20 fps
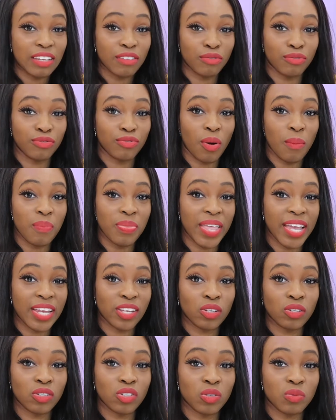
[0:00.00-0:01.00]
from their
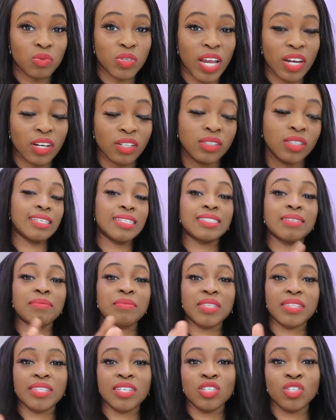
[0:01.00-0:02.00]
YouTube channel. It's
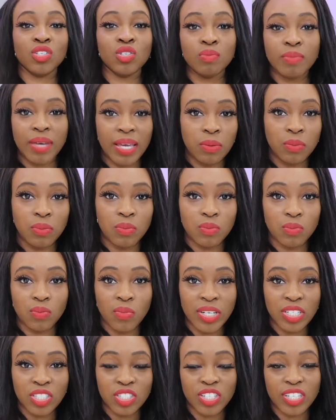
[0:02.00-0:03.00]
something that you may
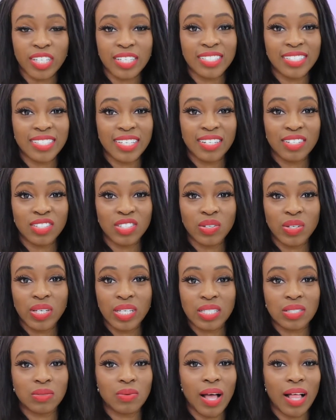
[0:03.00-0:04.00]
wish to consider
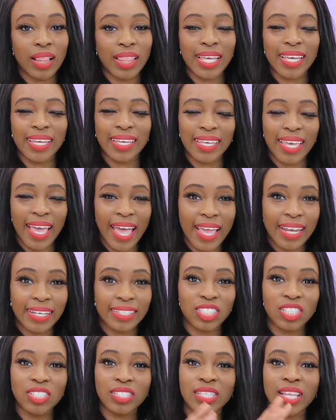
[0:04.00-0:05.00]
doing as well.
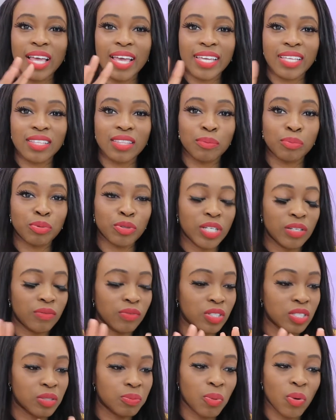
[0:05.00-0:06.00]
Again, just like the
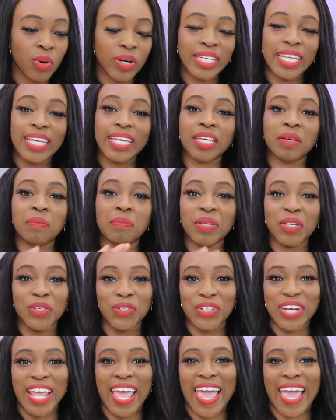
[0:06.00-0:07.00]
previous point, it can be
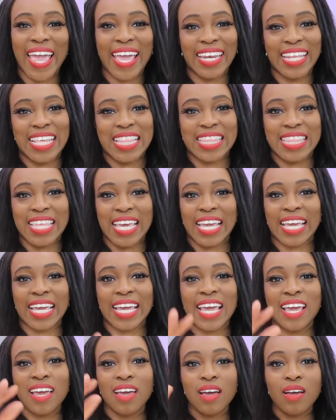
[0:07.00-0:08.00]
on
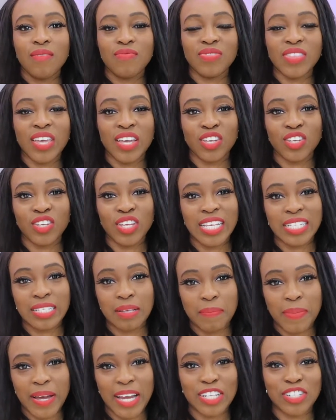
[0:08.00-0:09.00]
anything that is
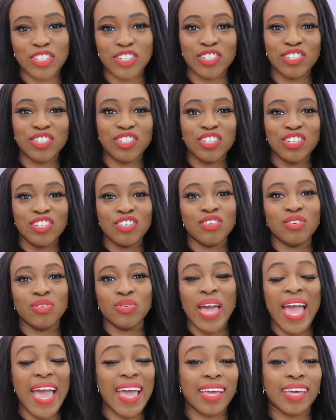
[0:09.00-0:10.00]
a passion to
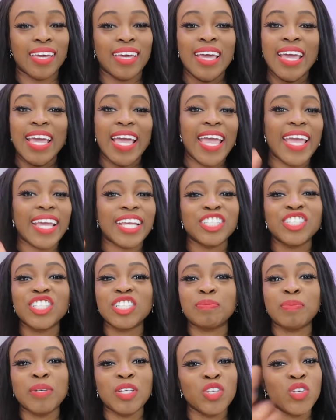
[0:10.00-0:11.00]
you. Heck, it can
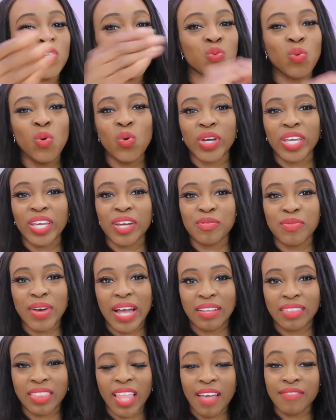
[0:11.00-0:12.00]
just be you walking
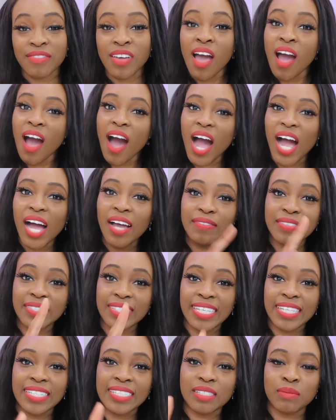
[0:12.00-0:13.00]
around life. I've
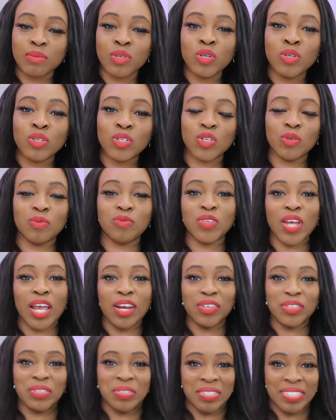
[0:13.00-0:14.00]
seen some YouTube
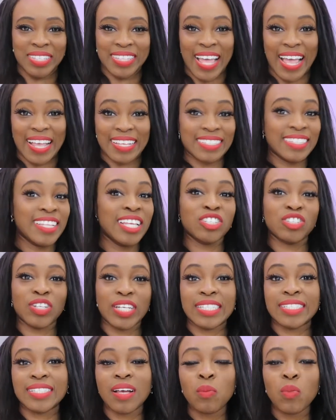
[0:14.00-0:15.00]
channels that is
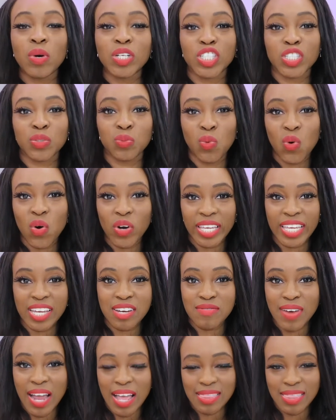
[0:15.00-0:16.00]
literally someone just walking
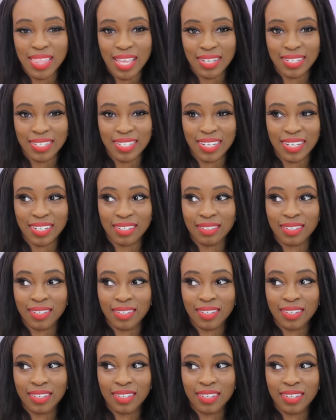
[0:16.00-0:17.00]
around London,
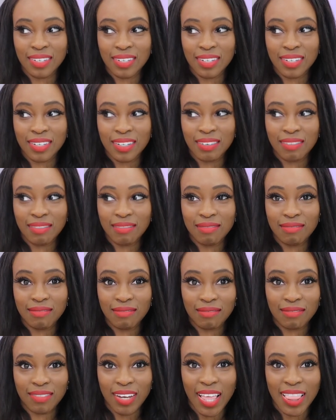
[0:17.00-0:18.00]

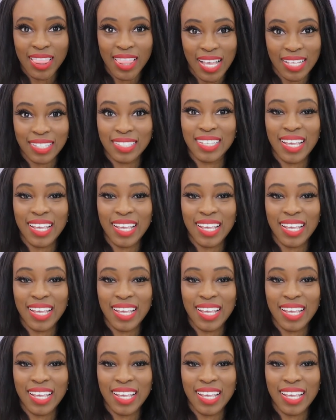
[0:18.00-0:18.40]
and that's